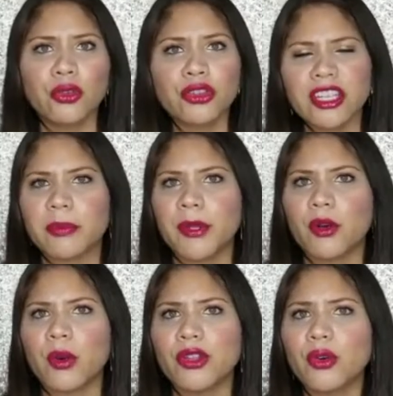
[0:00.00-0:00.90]
I don't know
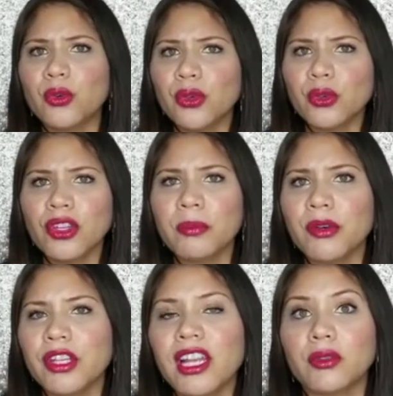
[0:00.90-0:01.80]
about you guys,
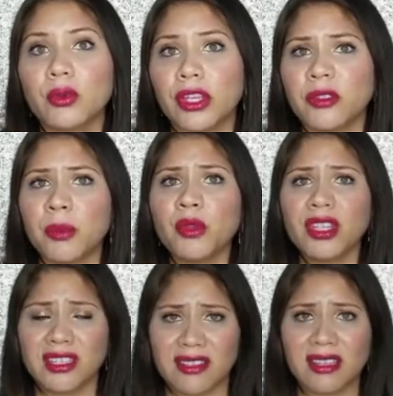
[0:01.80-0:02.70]
but whenever
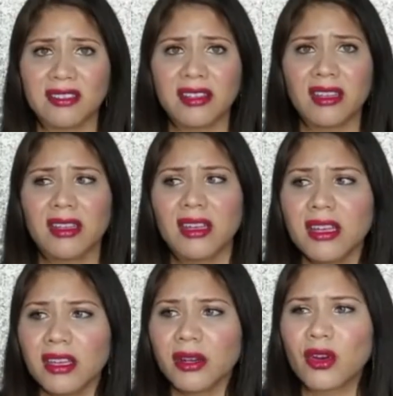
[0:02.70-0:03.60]
you get fake
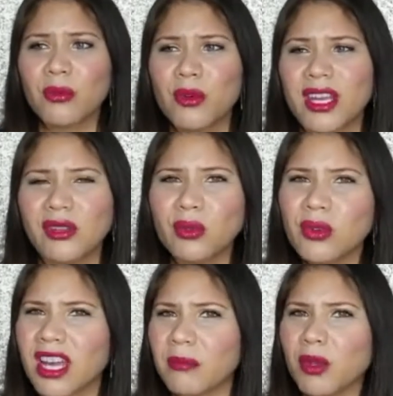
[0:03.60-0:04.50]
nails,
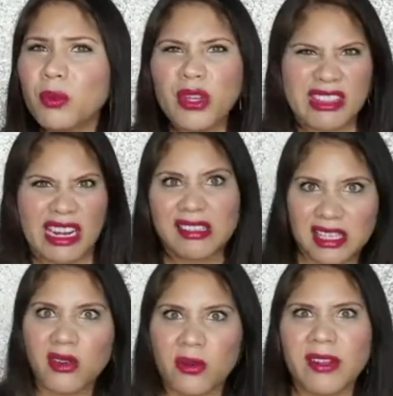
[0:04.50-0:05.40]
it's like a
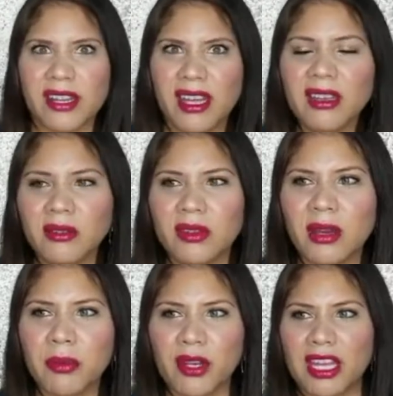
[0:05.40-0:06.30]
dramatic change
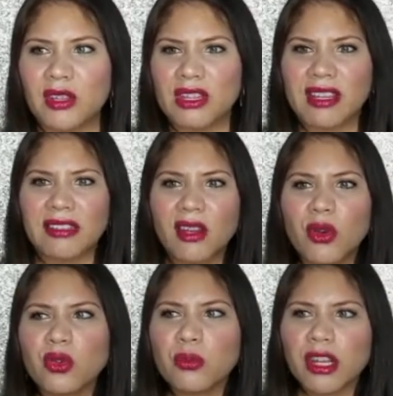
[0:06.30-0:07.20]
because you
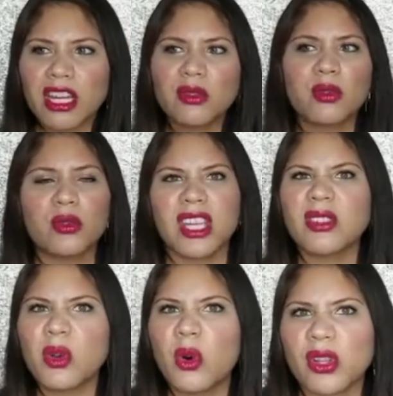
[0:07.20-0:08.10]
can do
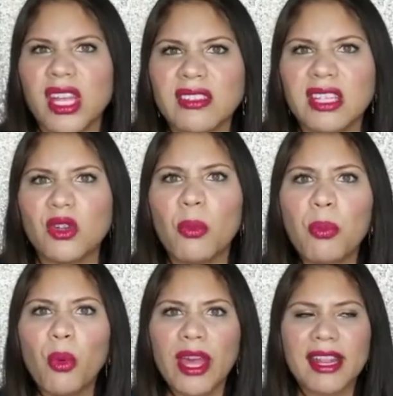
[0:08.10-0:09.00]
things that you
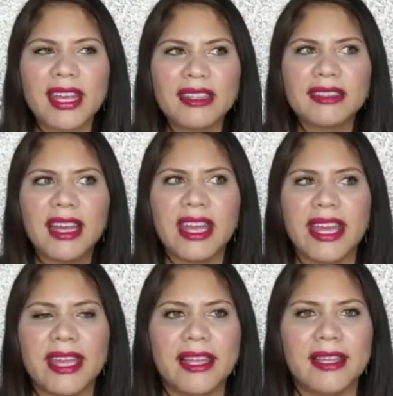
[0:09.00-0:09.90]
used to
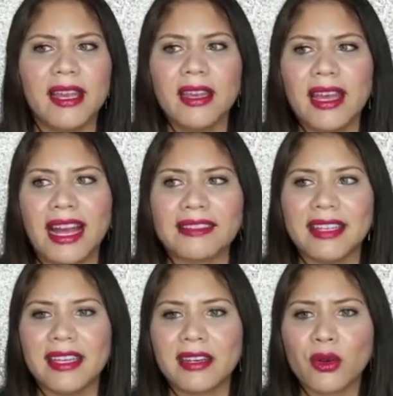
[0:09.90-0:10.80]
with your normal
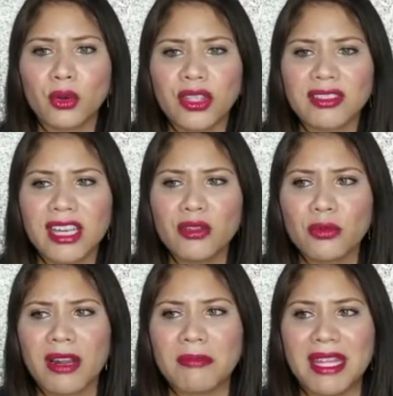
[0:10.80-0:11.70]
nails, like
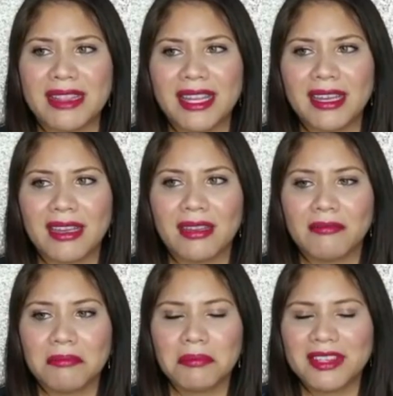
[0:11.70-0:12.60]

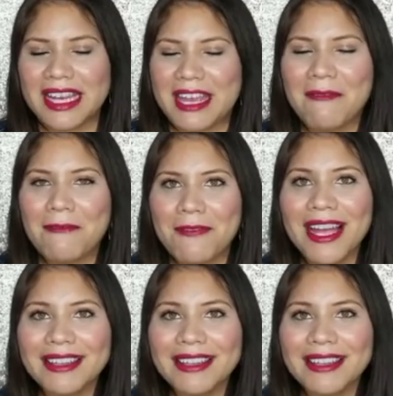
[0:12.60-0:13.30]
activities like